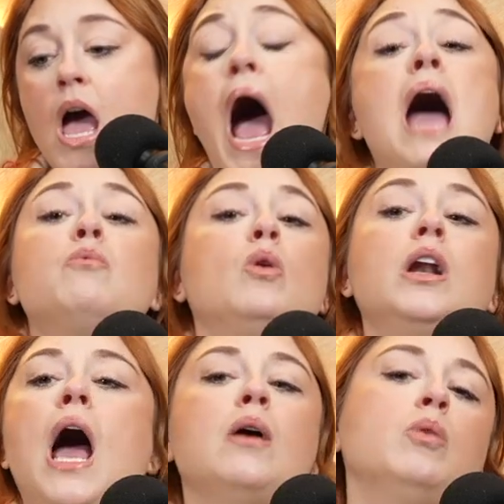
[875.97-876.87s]
I
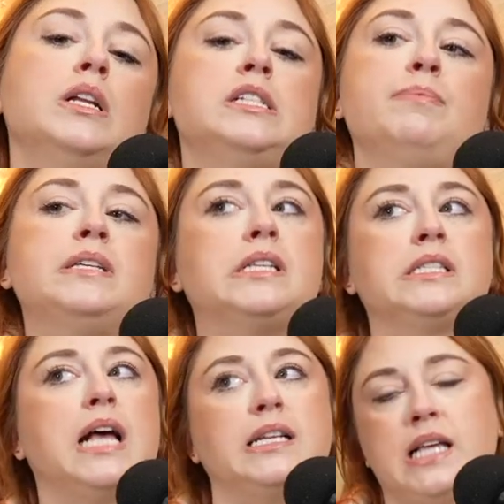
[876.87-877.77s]
want it to be a
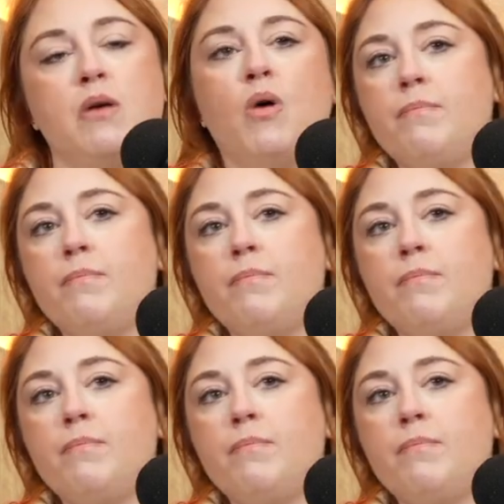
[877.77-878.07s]
success. I do